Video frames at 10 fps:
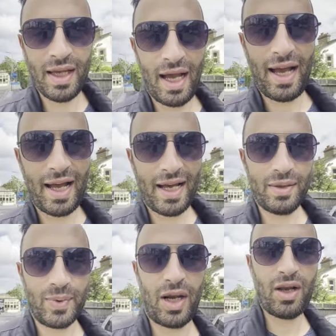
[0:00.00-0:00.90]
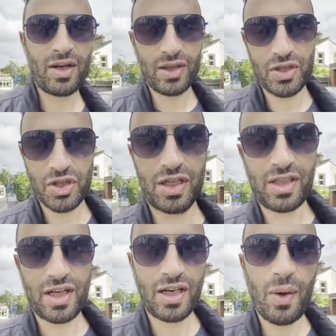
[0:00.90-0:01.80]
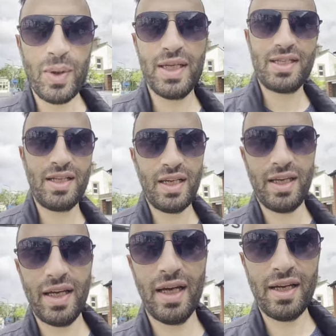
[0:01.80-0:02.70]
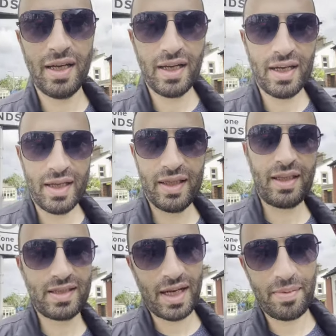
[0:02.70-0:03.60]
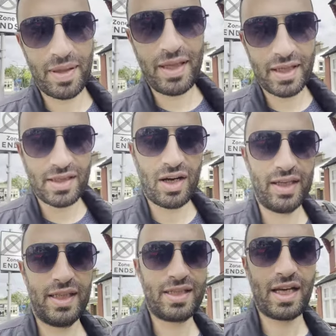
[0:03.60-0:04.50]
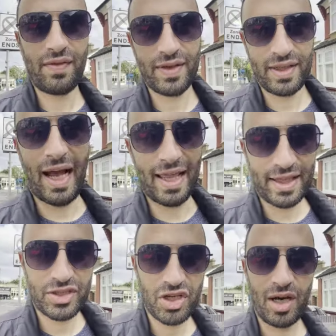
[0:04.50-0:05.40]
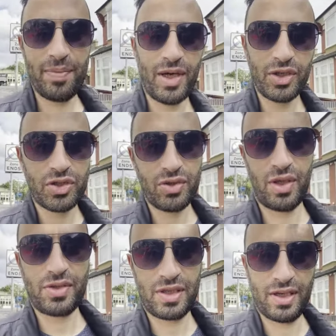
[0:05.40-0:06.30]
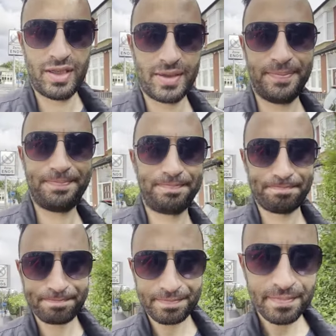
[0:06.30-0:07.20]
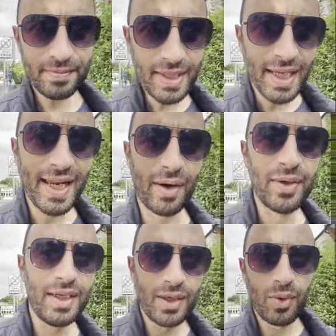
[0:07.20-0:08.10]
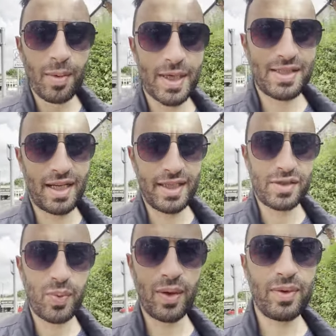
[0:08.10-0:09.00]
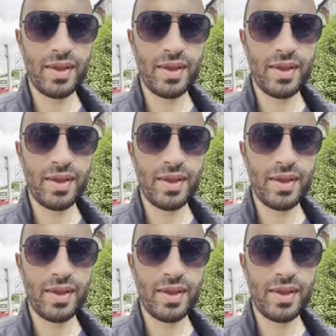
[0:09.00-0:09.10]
and when I look at the charts, I can only see the same things that I discovered at the time that I drew those lines. Now, why am I saying this? Well,